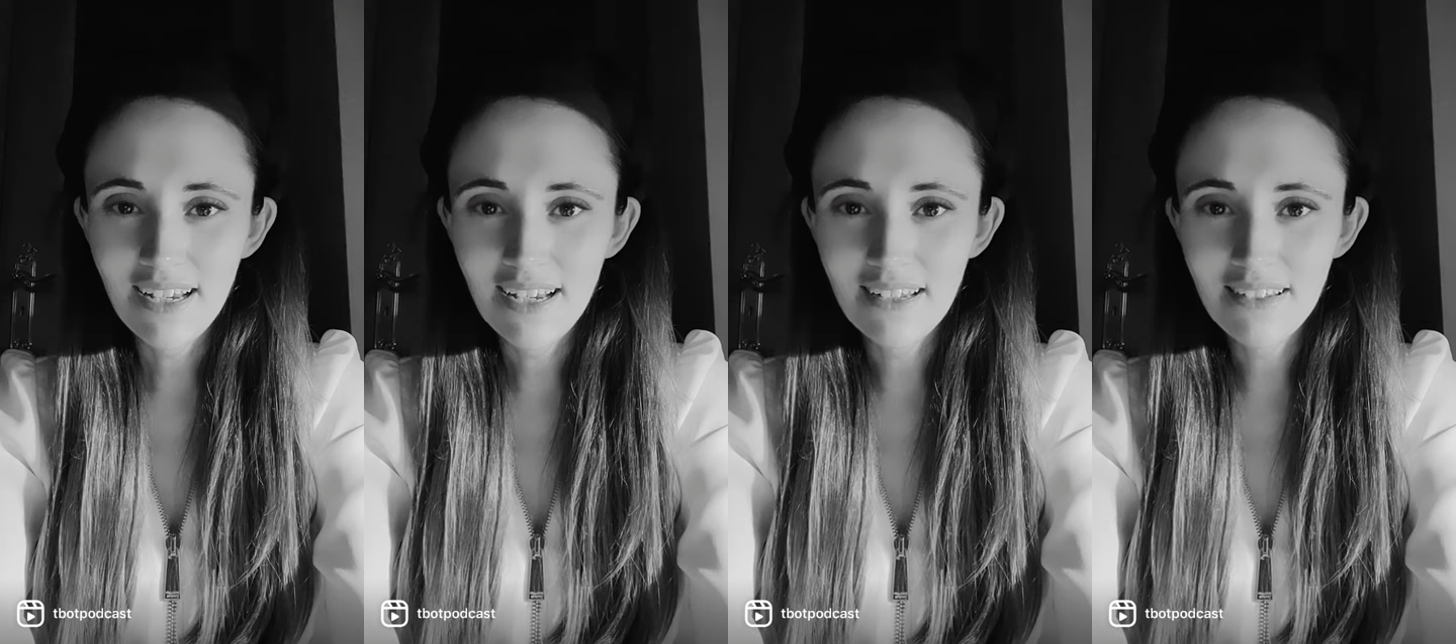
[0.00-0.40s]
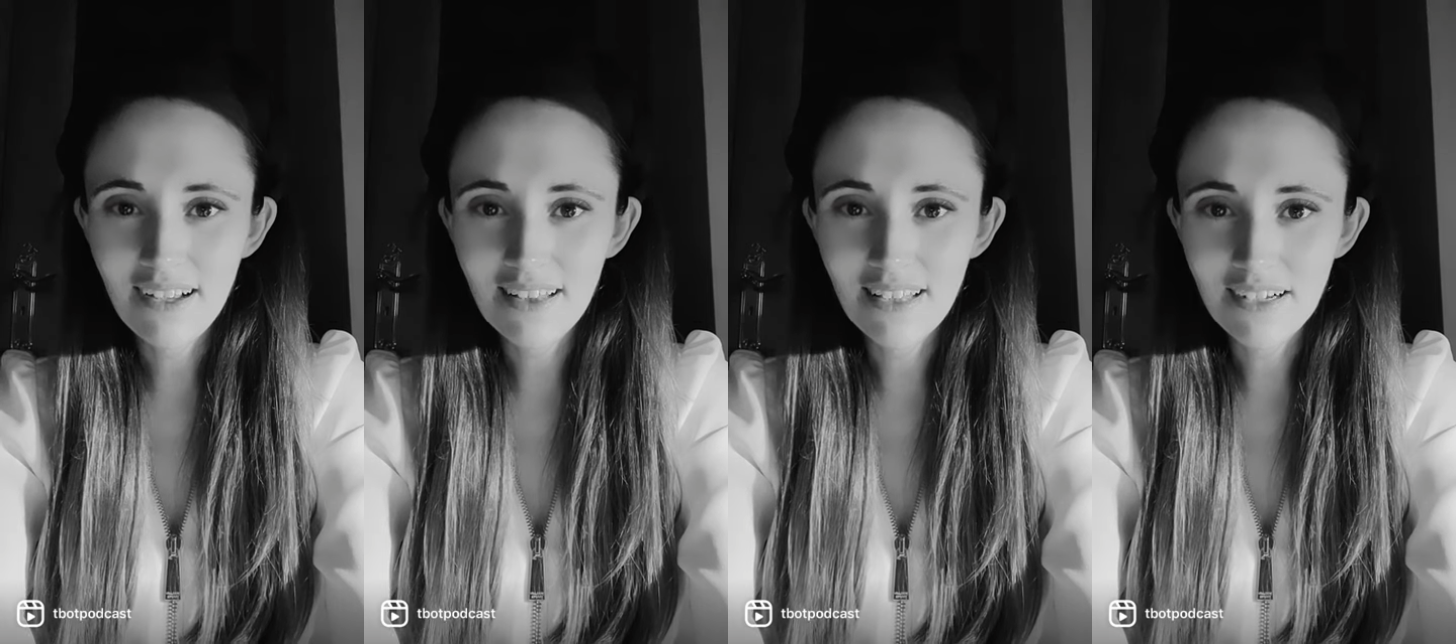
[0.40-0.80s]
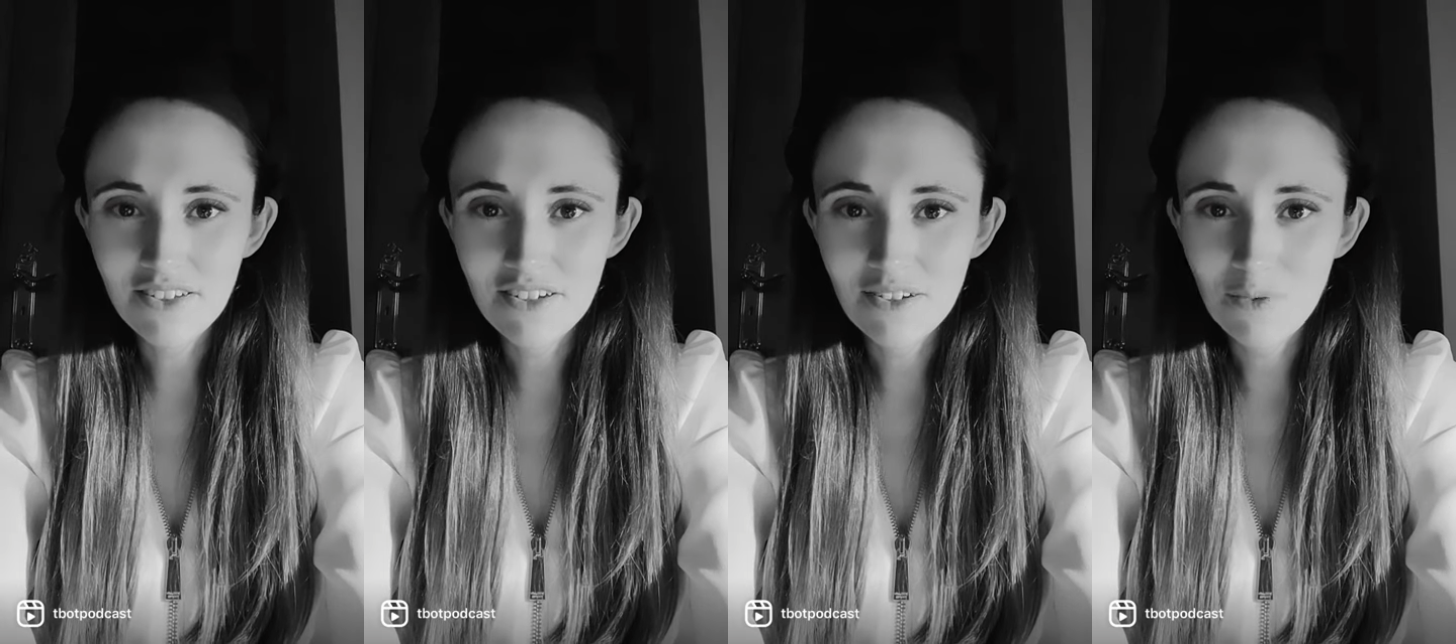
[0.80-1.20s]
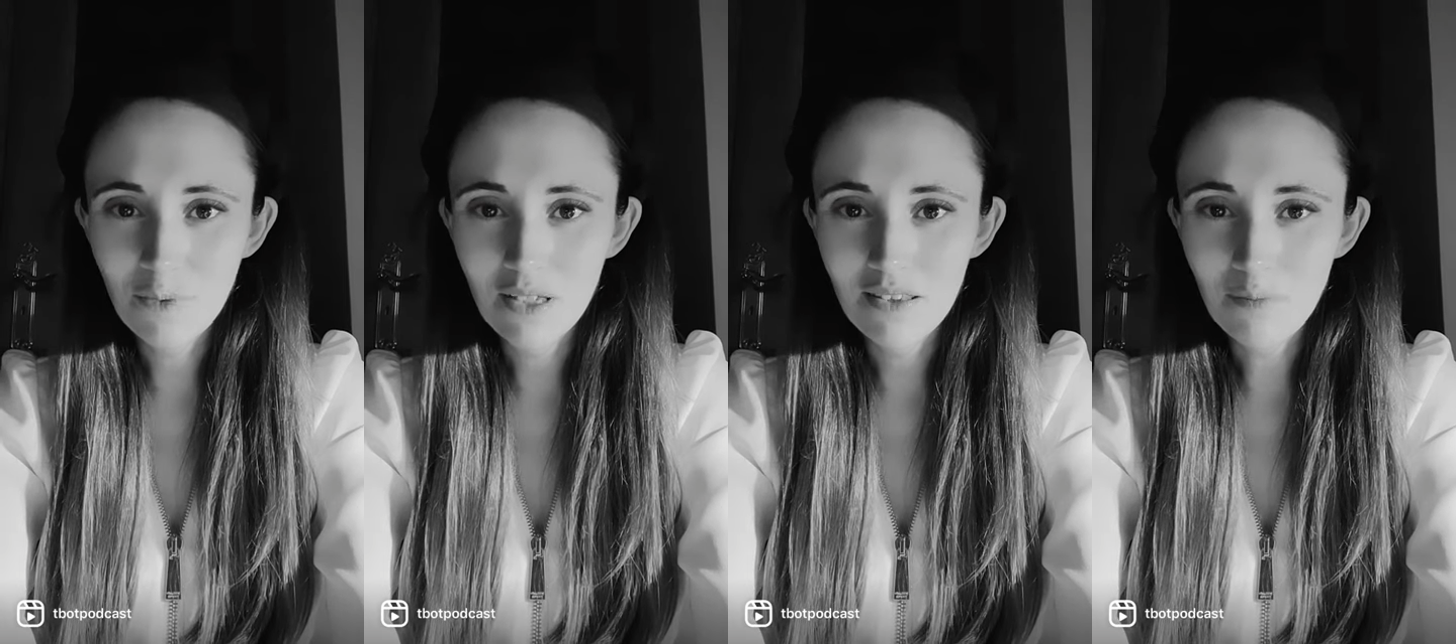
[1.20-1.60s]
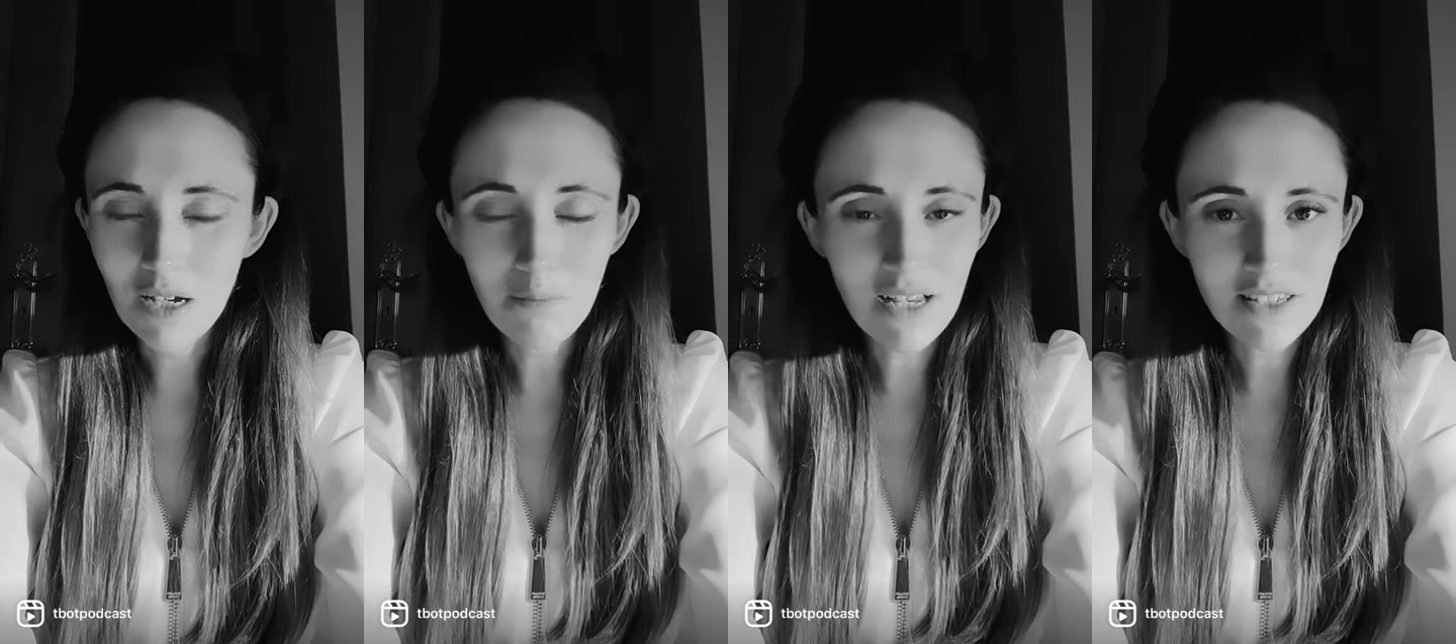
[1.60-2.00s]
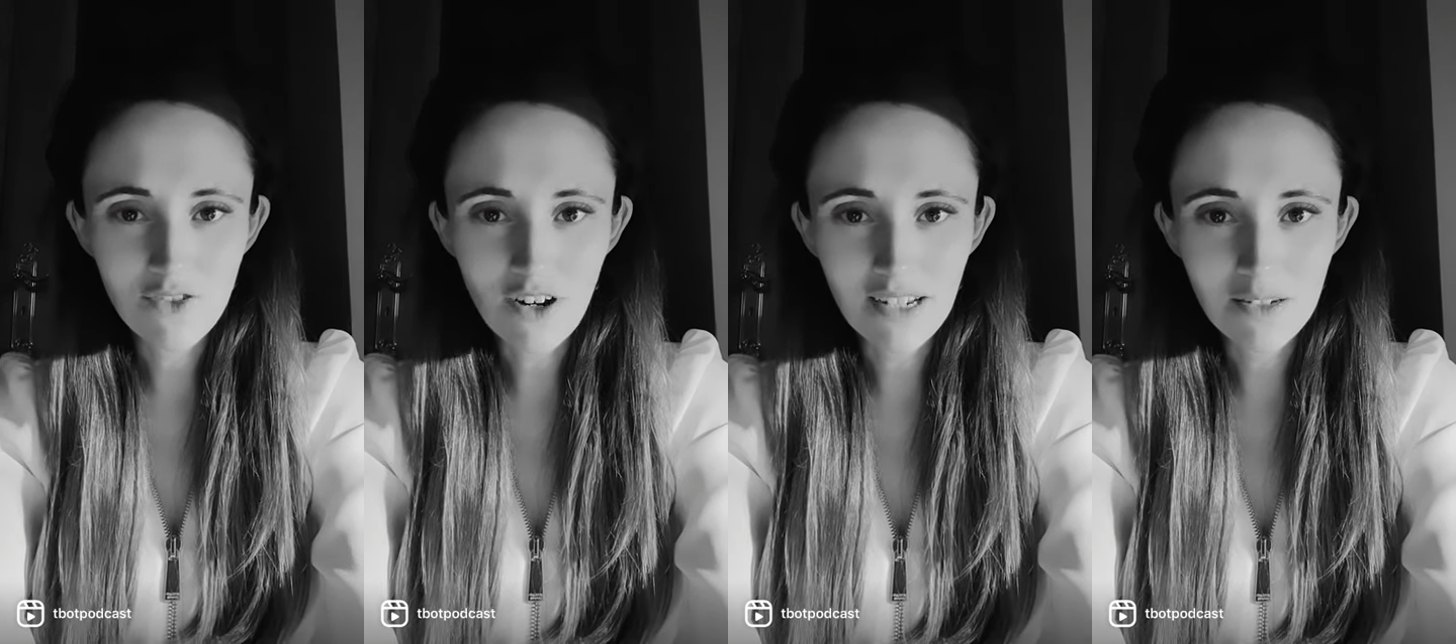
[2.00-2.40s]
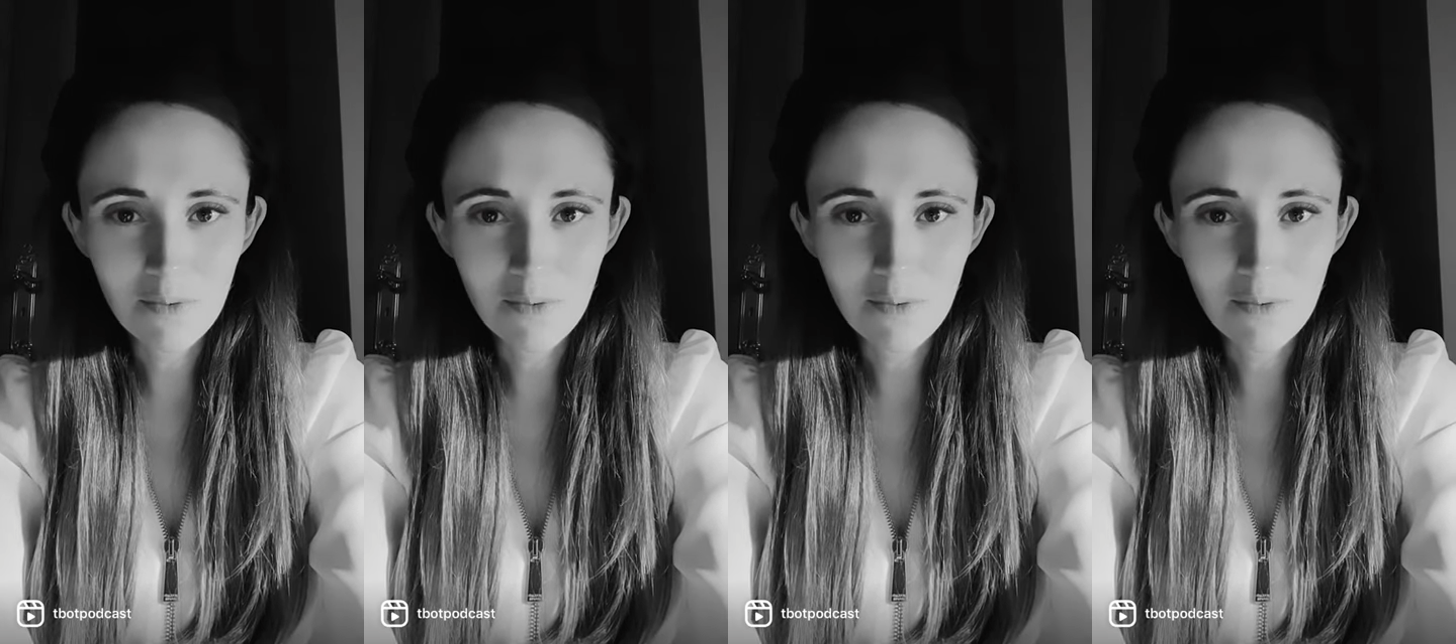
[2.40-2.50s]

in London with my best friend.